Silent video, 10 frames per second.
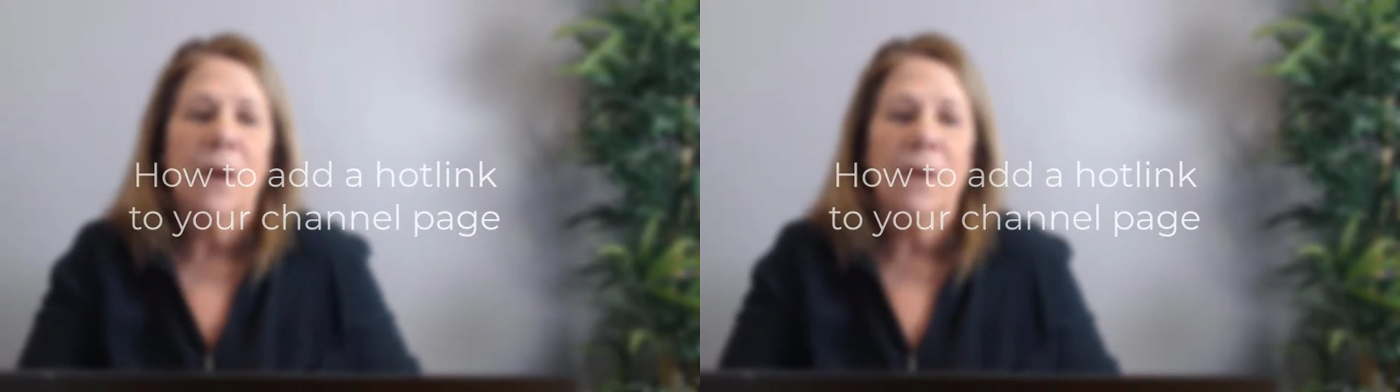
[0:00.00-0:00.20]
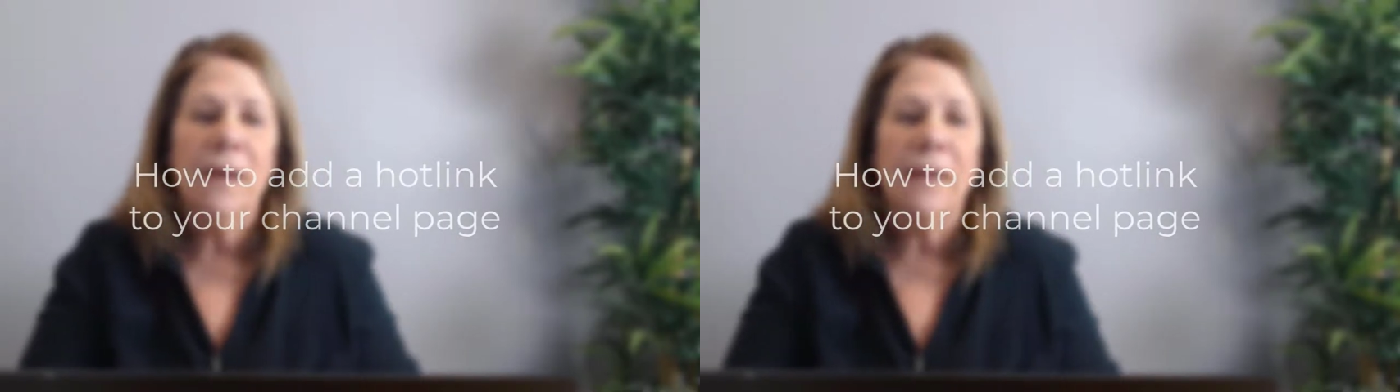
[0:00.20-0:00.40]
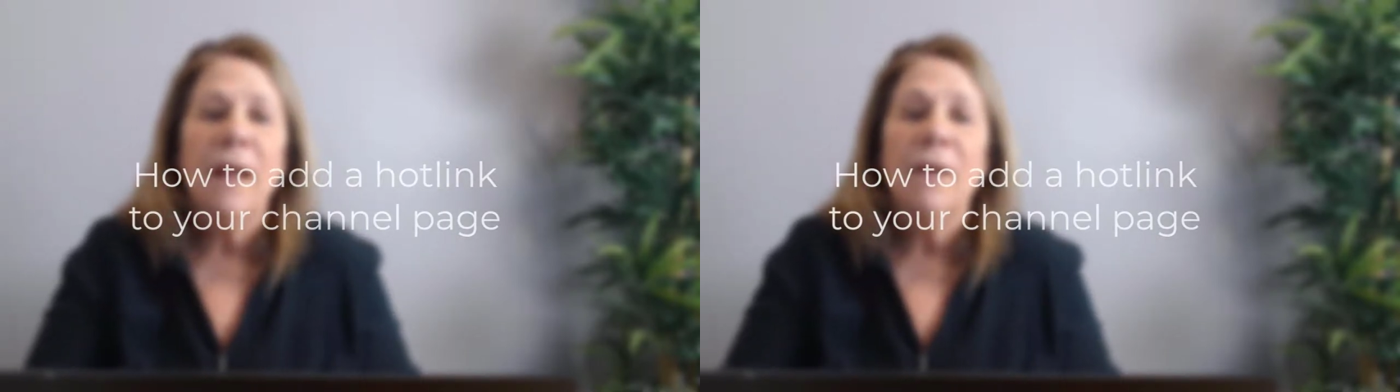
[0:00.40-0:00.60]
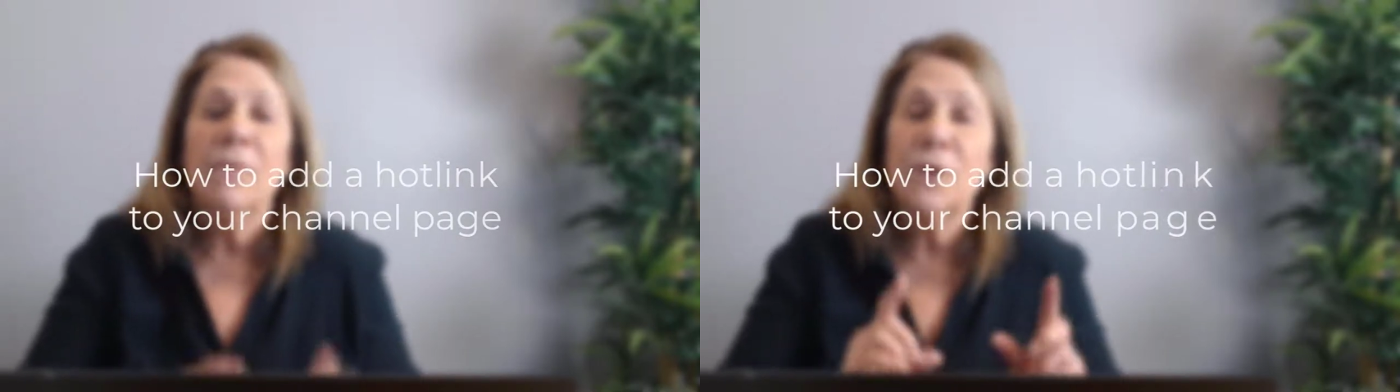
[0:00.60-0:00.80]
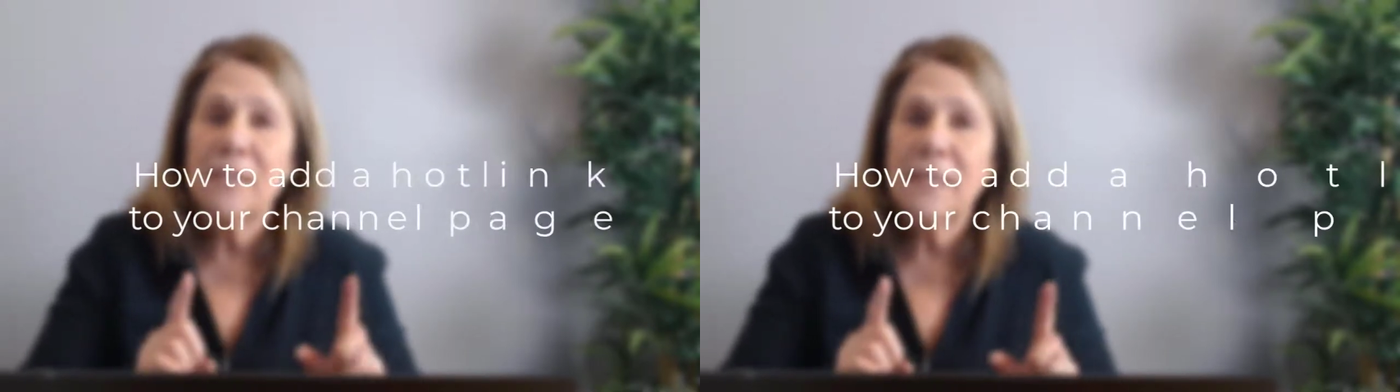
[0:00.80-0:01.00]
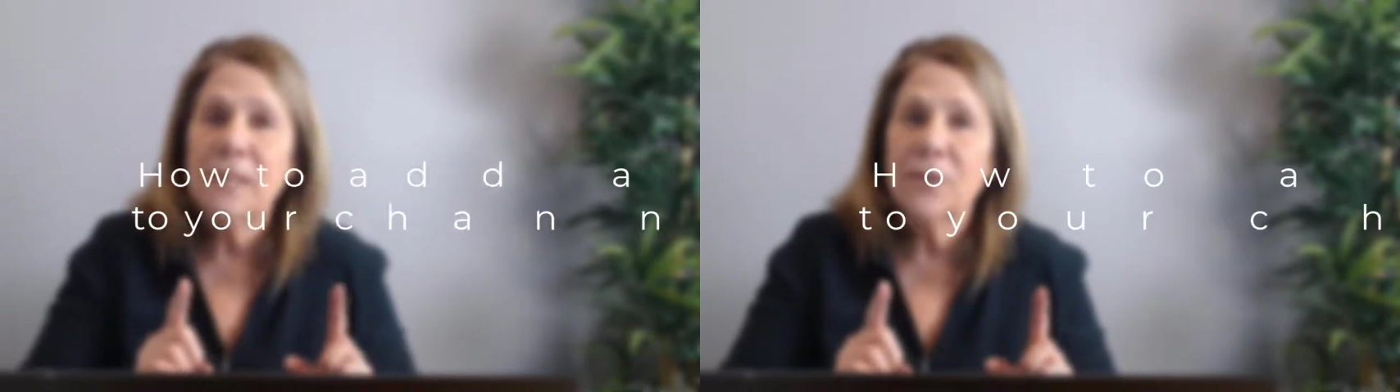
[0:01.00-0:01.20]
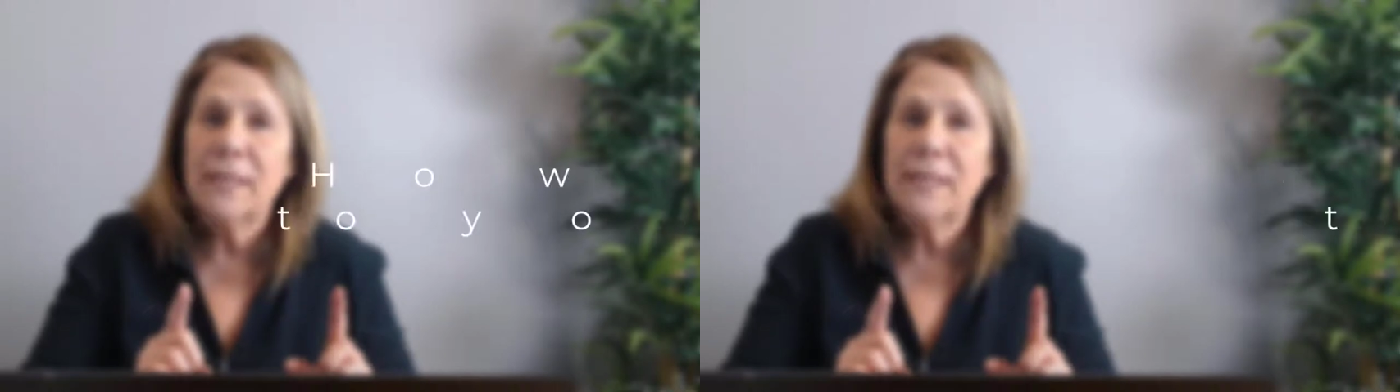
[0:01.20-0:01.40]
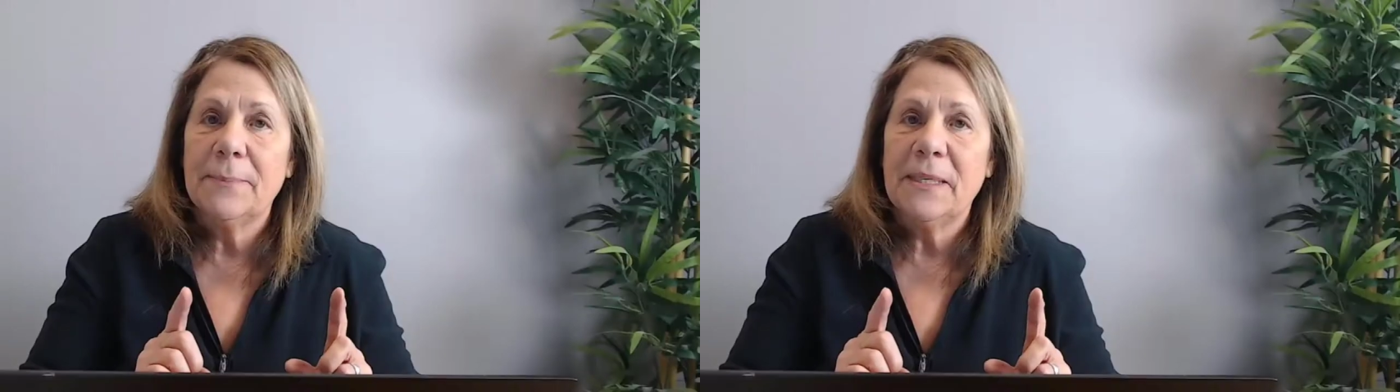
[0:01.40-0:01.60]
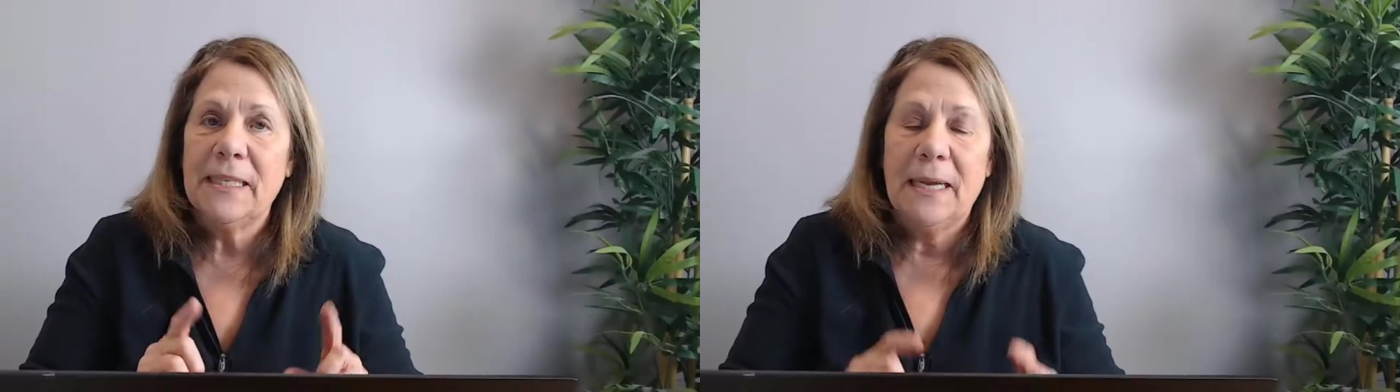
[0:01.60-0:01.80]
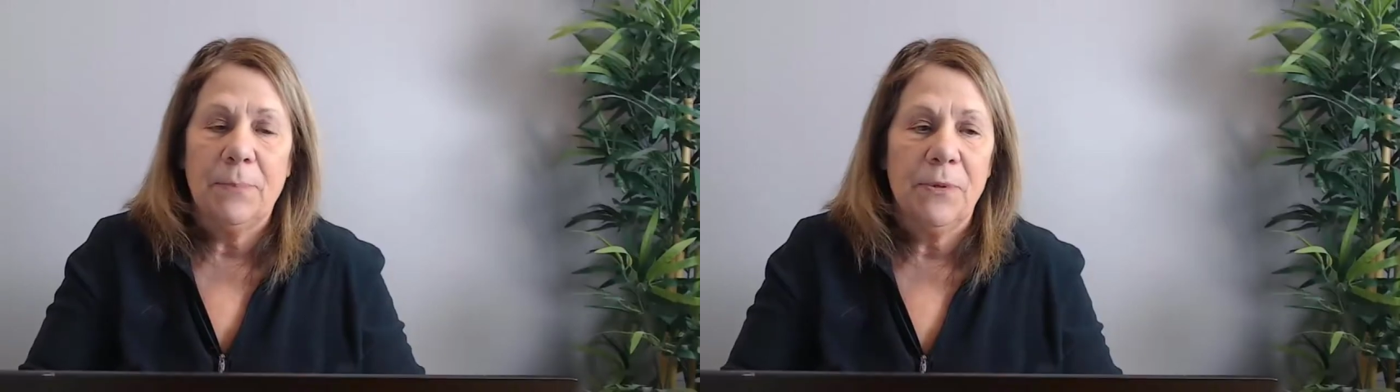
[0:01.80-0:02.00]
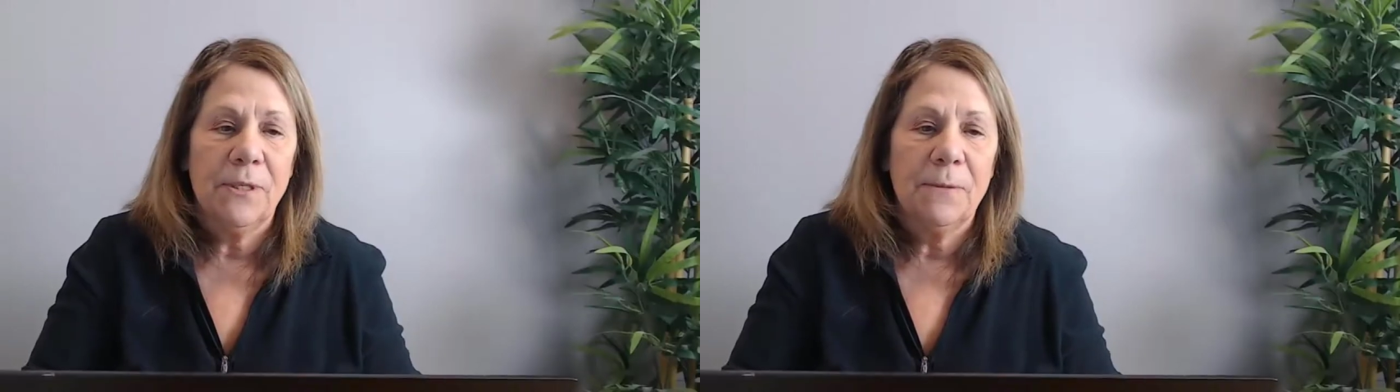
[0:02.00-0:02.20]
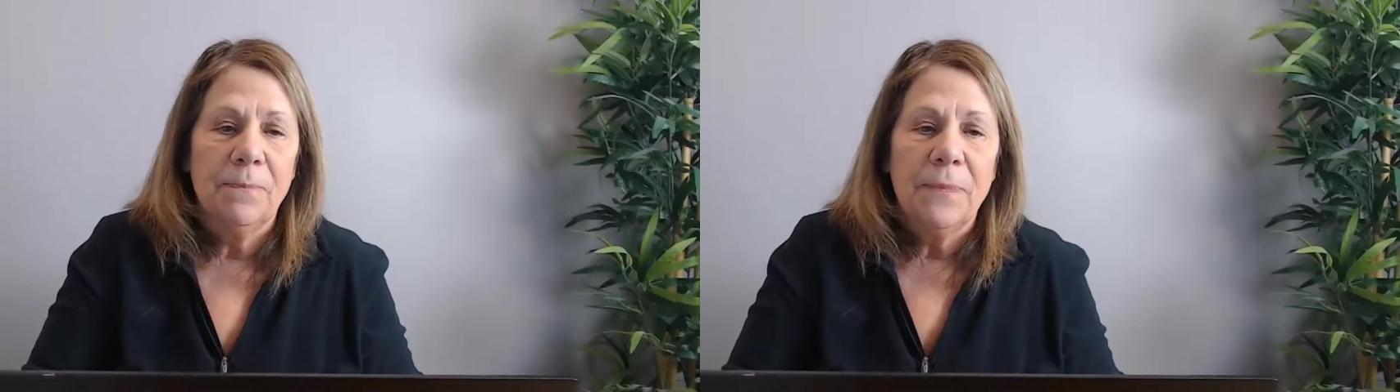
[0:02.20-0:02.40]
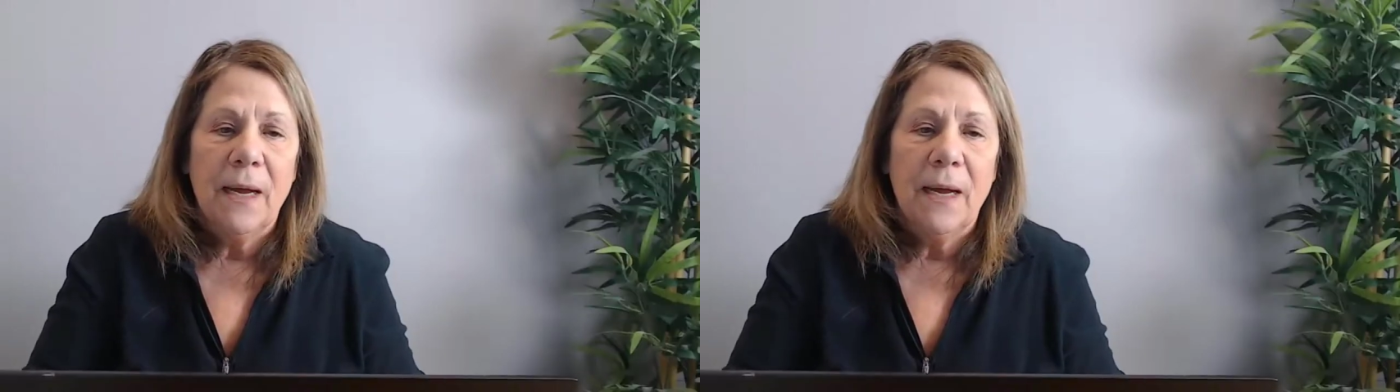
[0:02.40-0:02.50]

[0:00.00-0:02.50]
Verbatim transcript: All right, first let's look at some examples